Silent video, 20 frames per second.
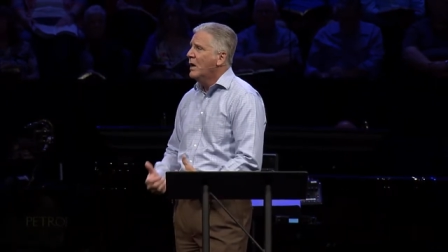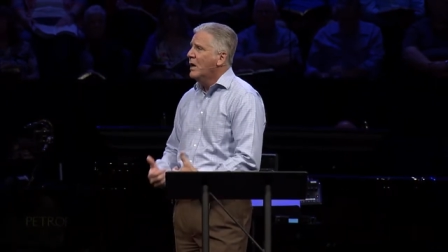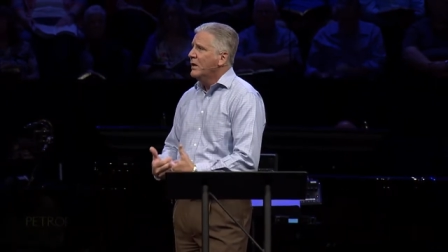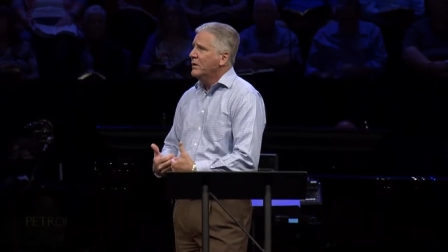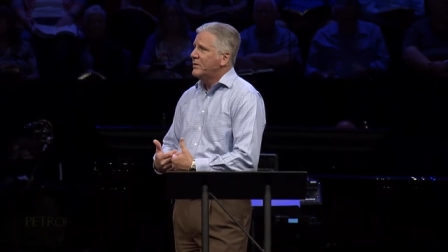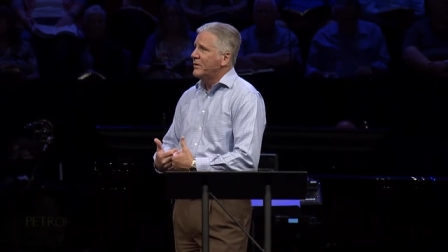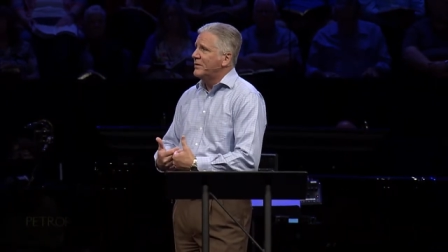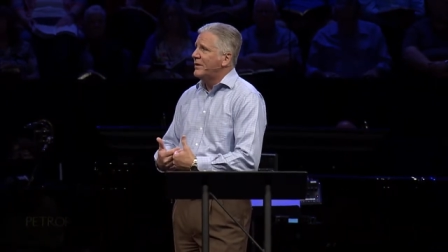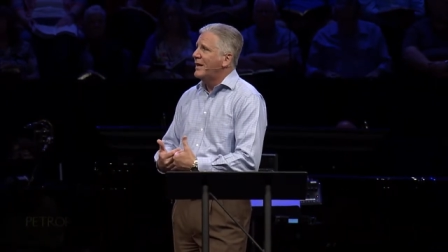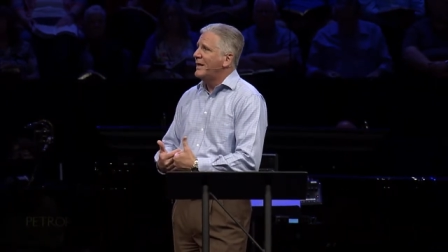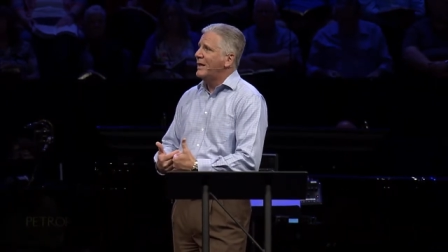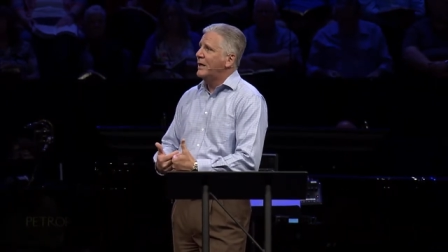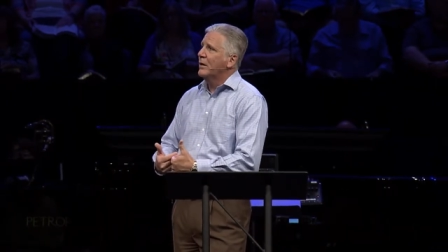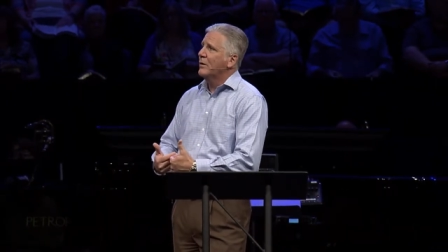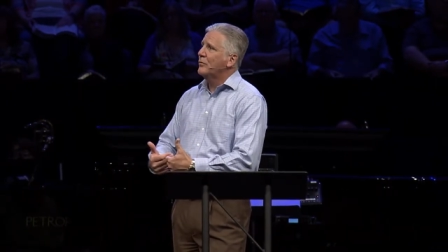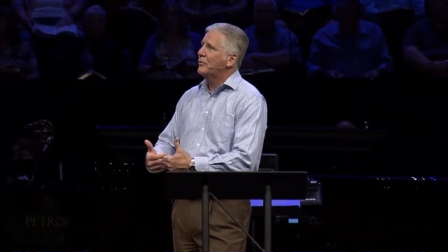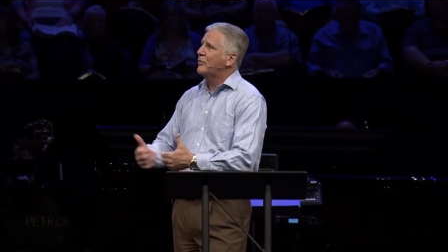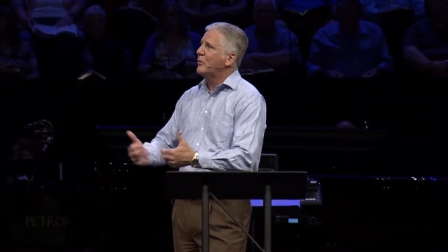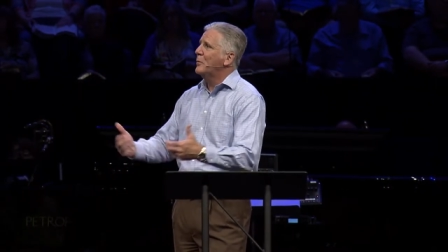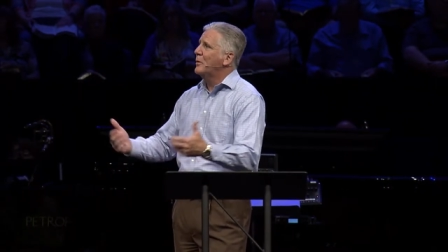to take care
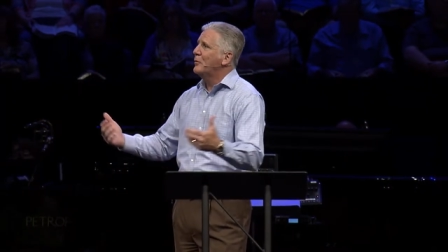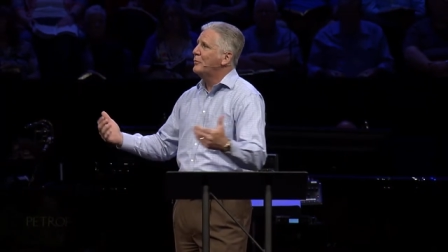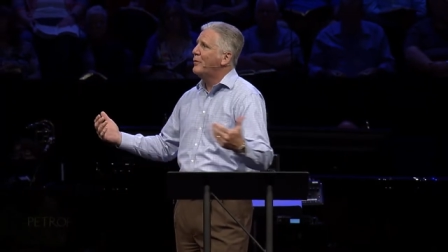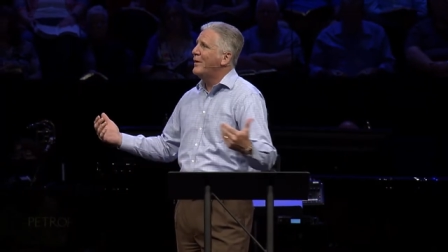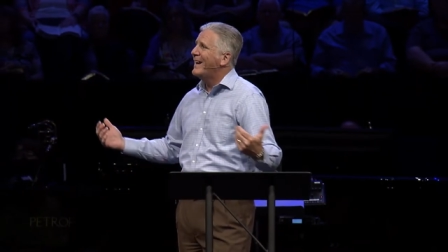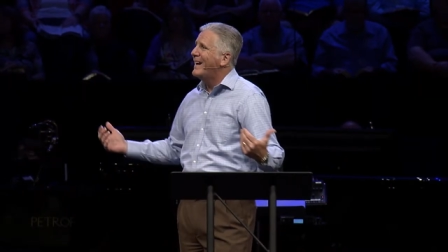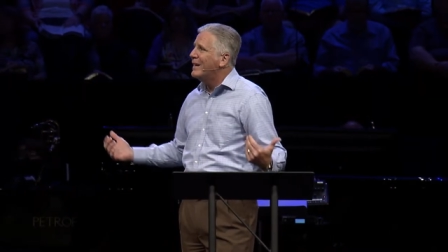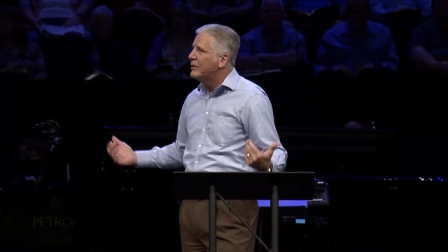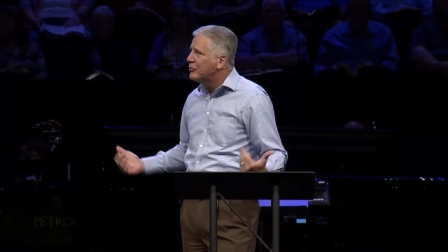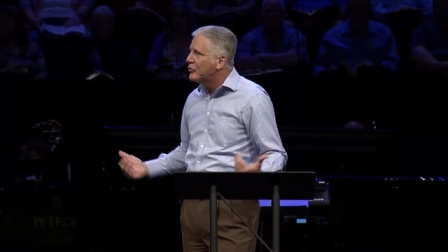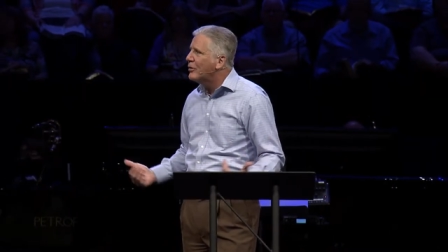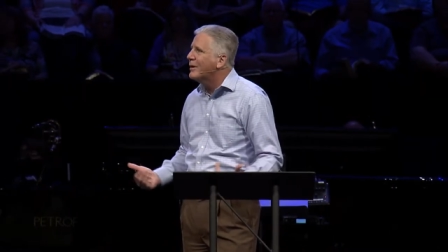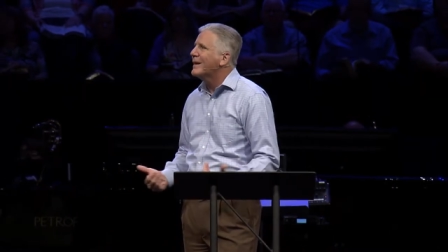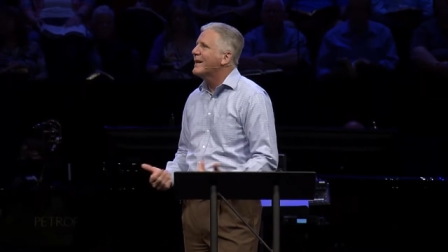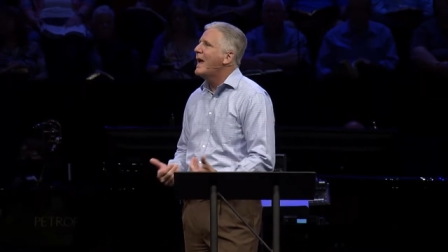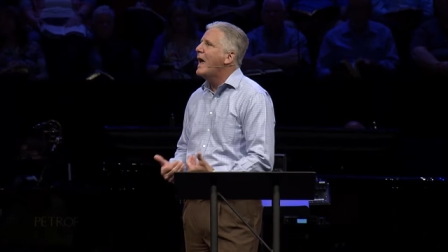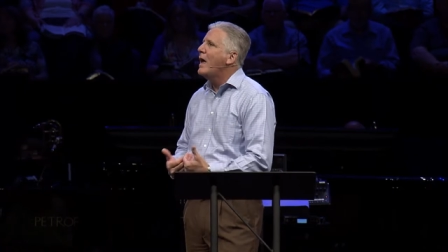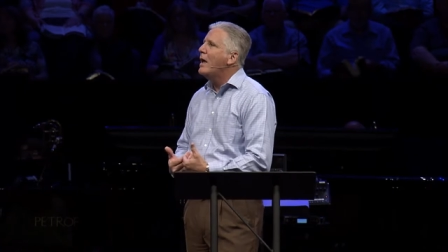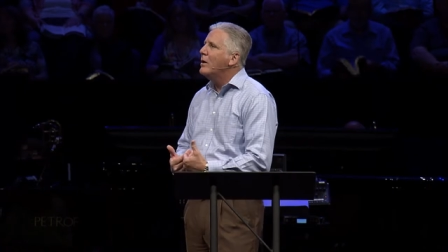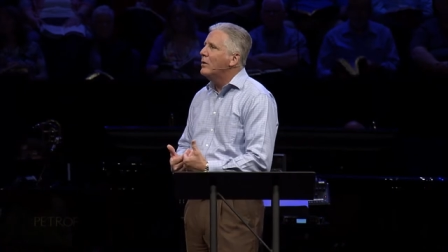of some of the financial
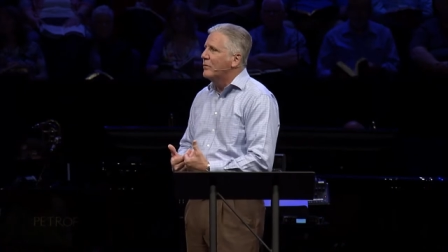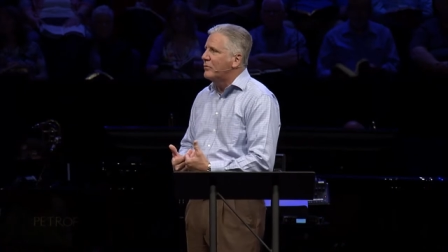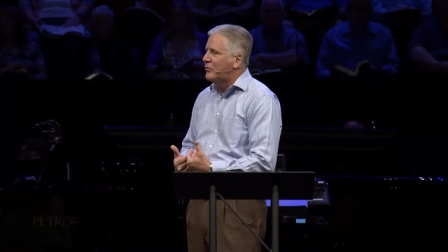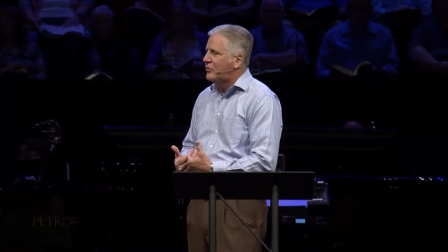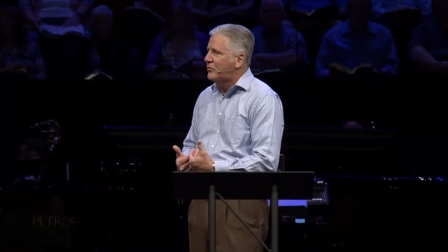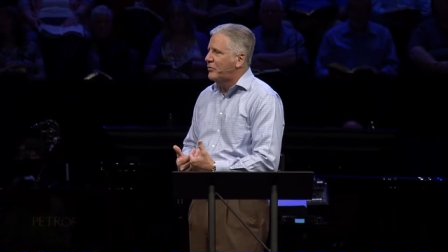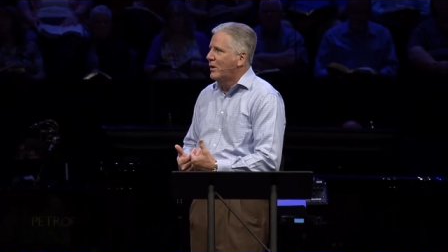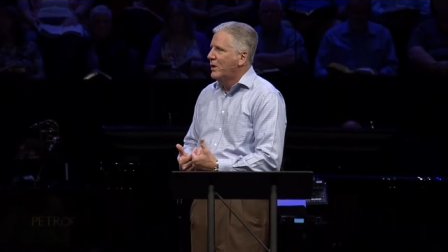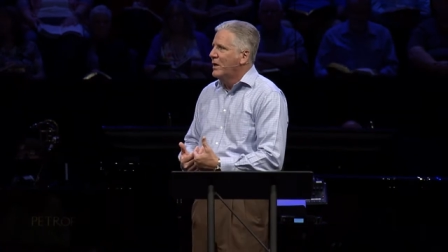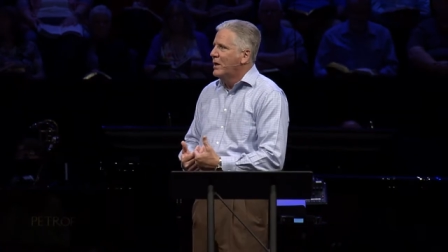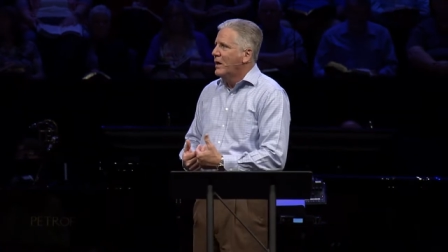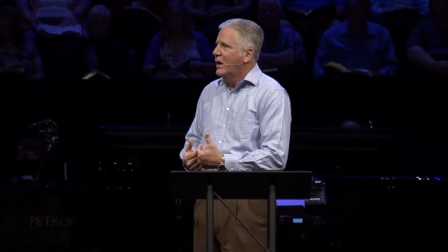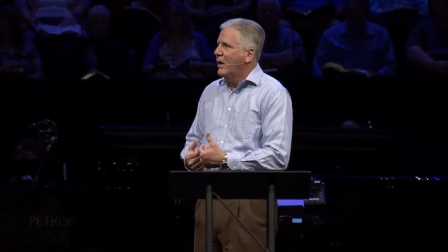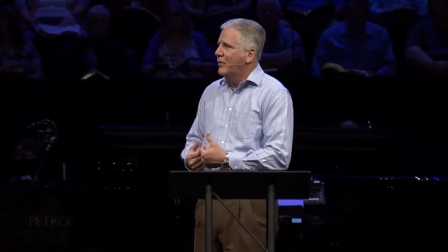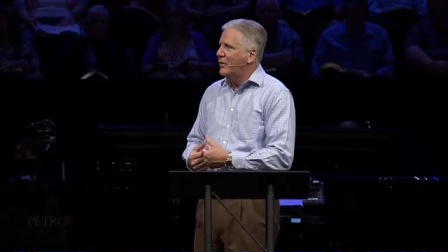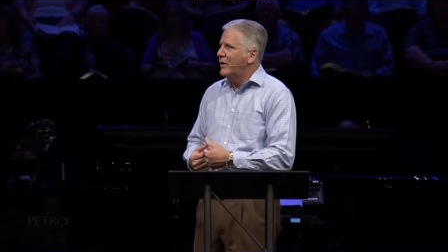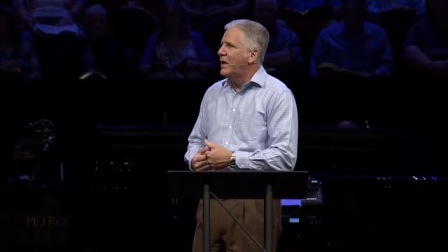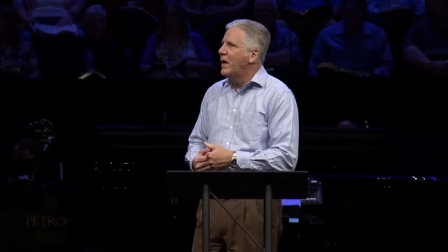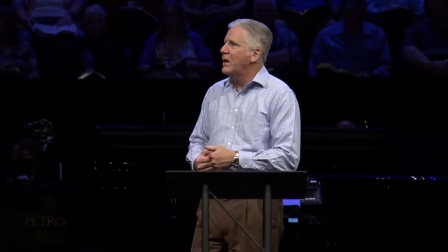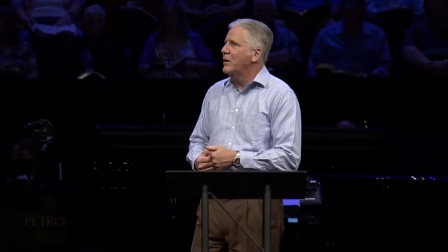accounts of
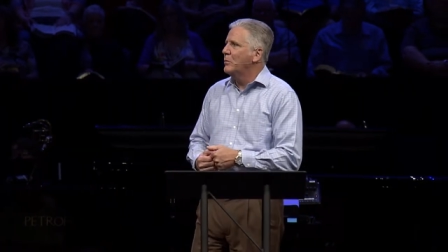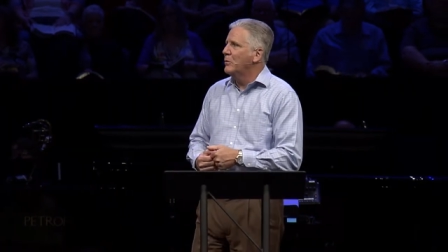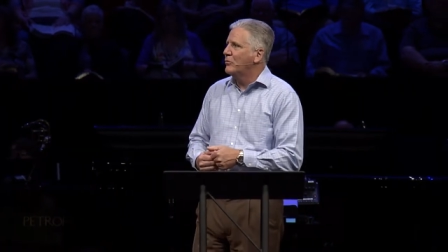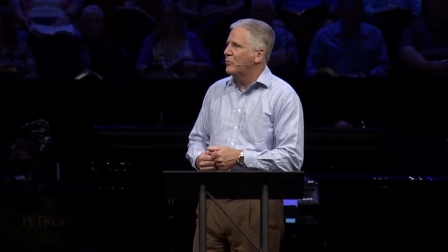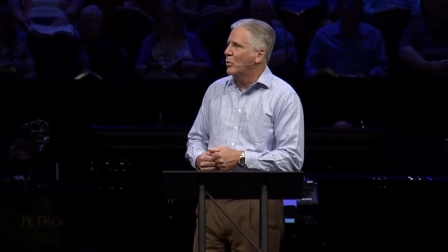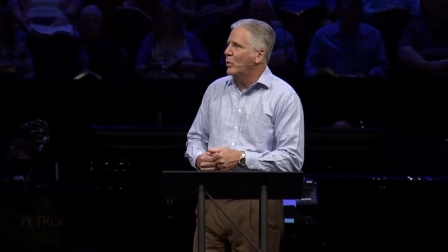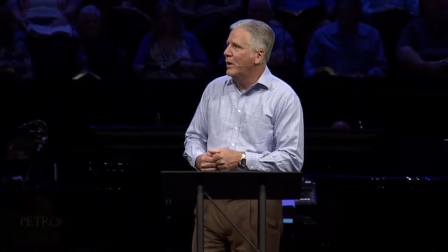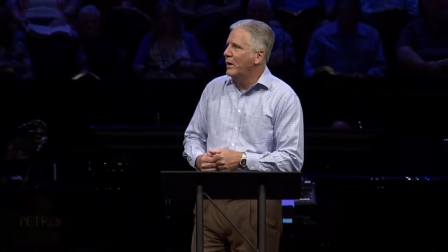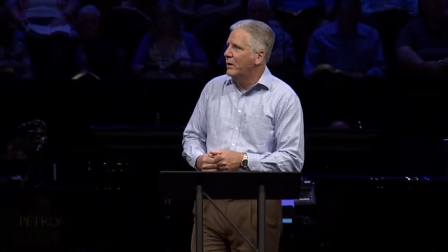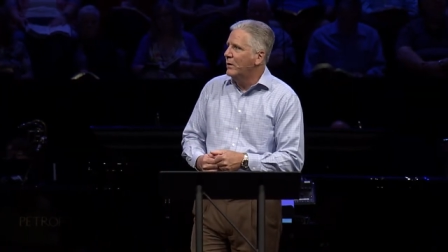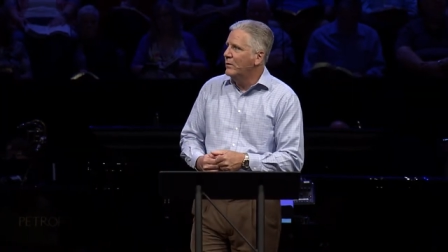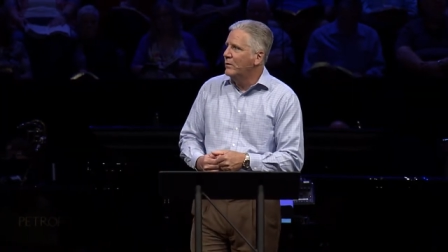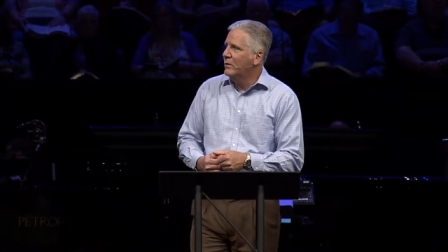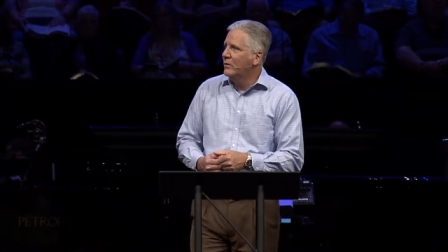the kingdom as well.